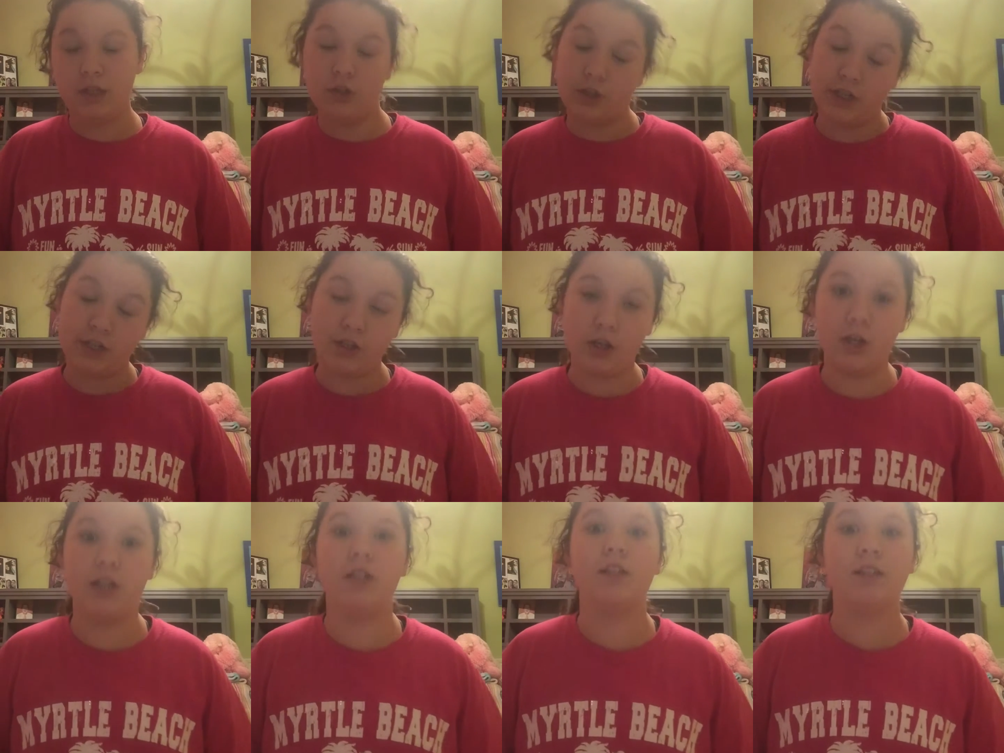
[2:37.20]
and greet
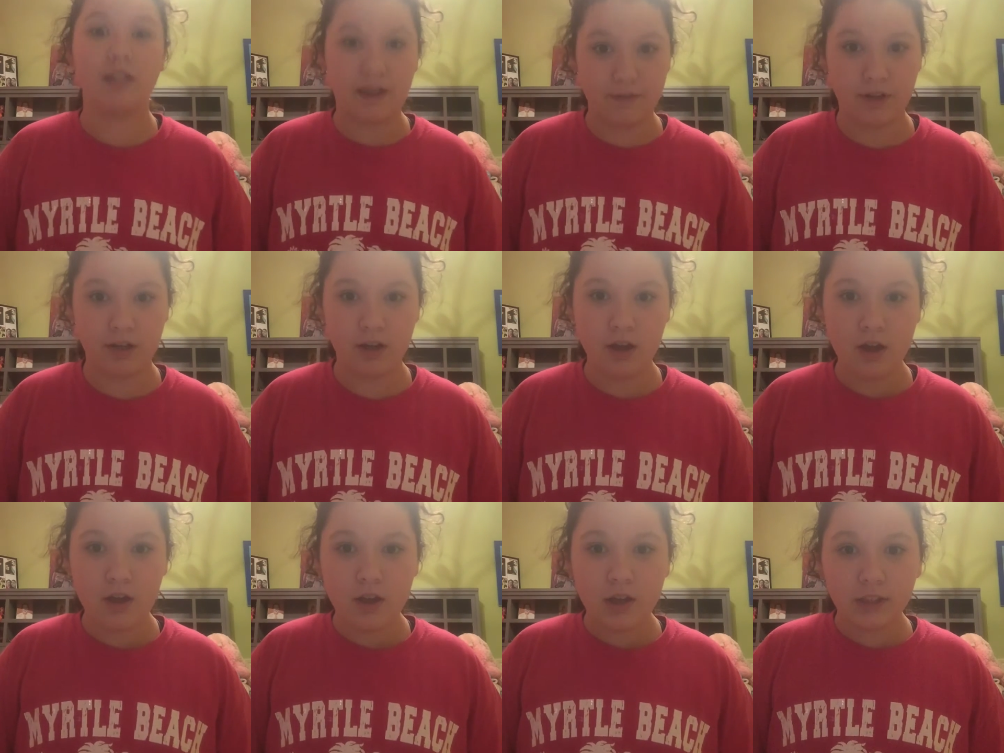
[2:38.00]
started at 7.
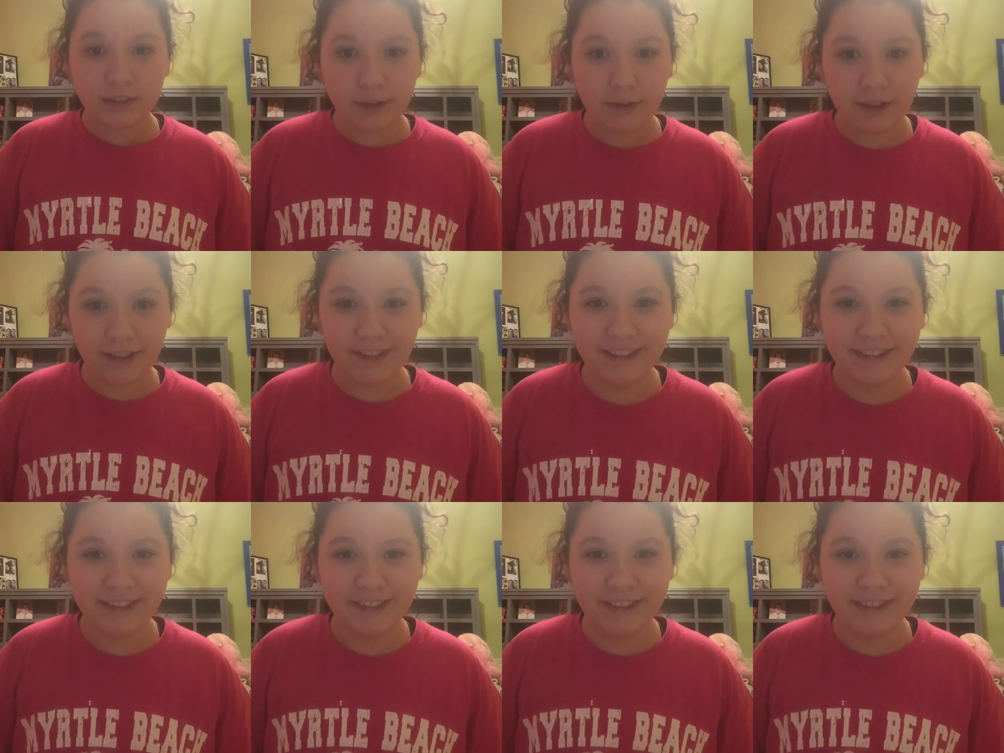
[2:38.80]
So